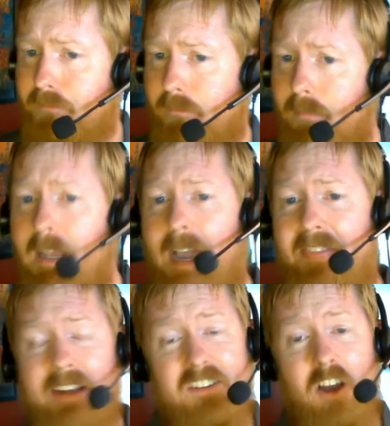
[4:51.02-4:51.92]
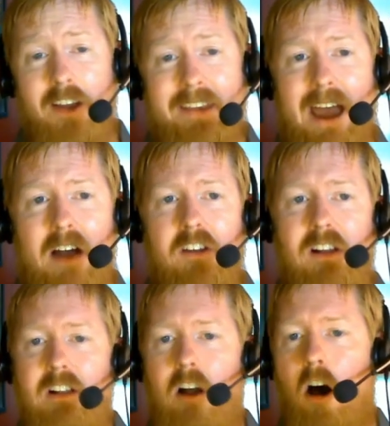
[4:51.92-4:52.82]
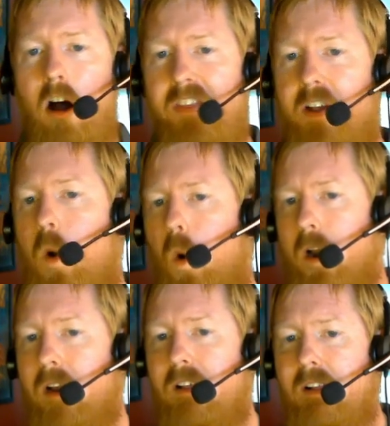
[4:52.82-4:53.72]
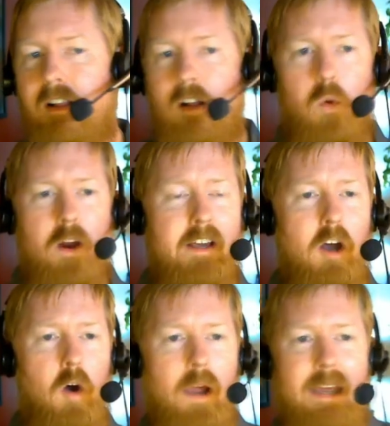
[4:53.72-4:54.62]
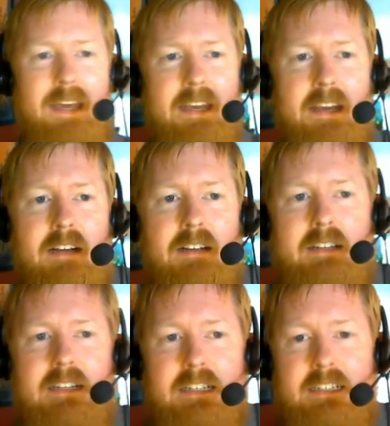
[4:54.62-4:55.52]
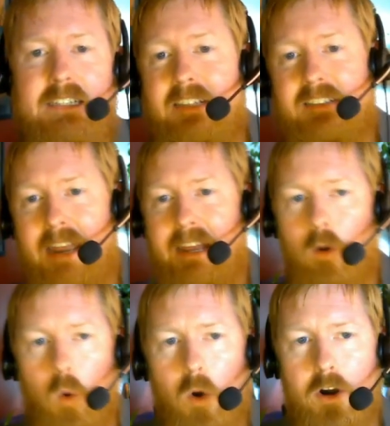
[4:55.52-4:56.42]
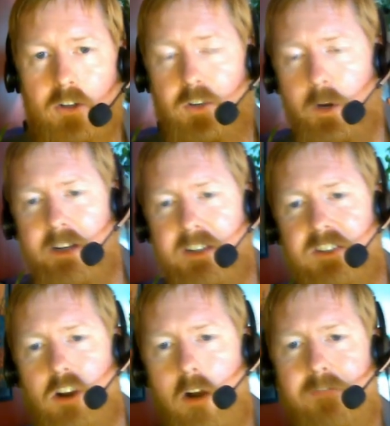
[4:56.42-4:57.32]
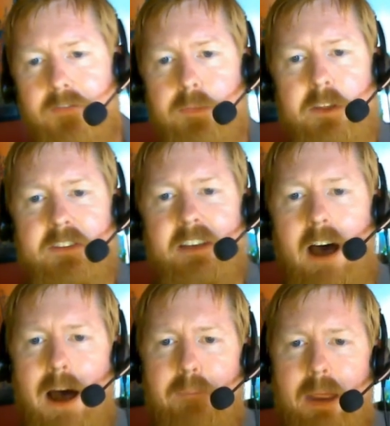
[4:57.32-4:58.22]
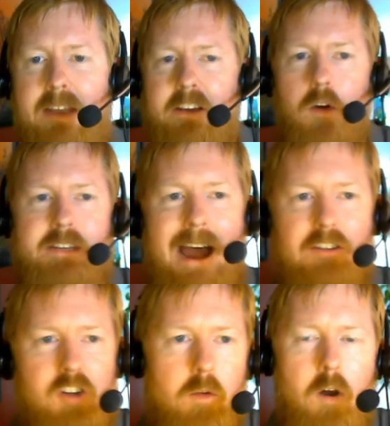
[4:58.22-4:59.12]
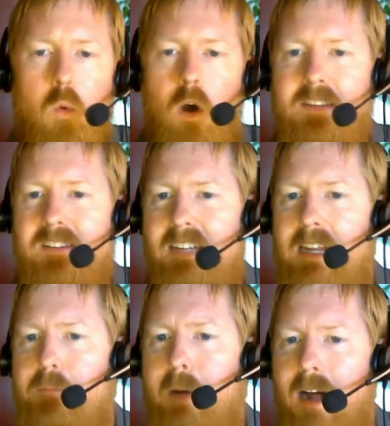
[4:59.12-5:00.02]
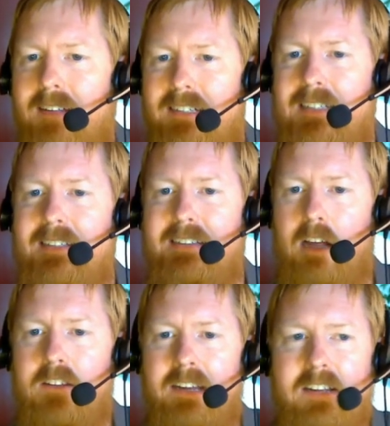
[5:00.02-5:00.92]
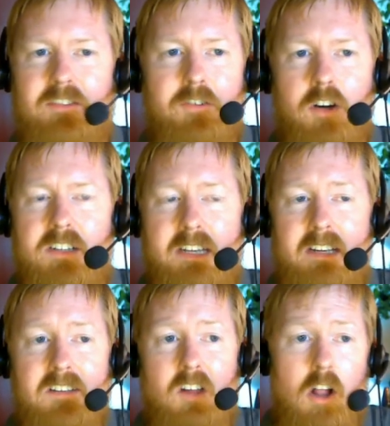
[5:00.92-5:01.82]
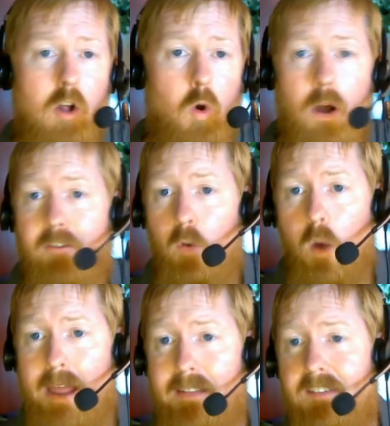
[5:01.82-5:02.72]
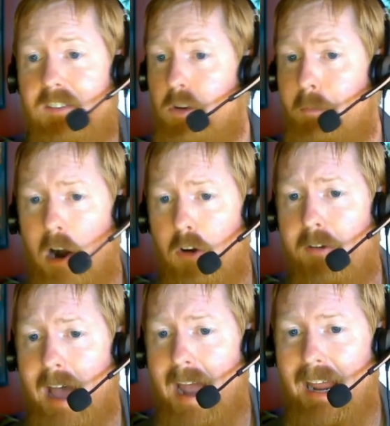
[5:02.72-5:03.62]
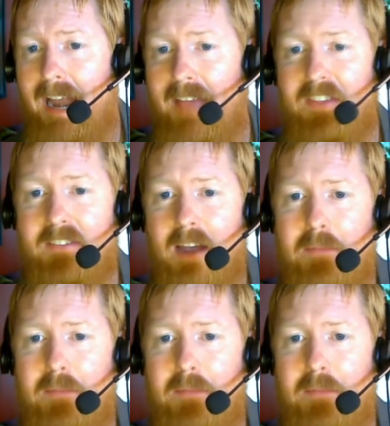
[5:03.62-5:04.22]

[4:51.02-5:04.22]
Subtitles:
and that has gone down on the court. We're going to go in descending order. So we're going to start from the top and go down, starting with our 1 seed Boston Celtics versus whoever wins tomorrow night at the time of this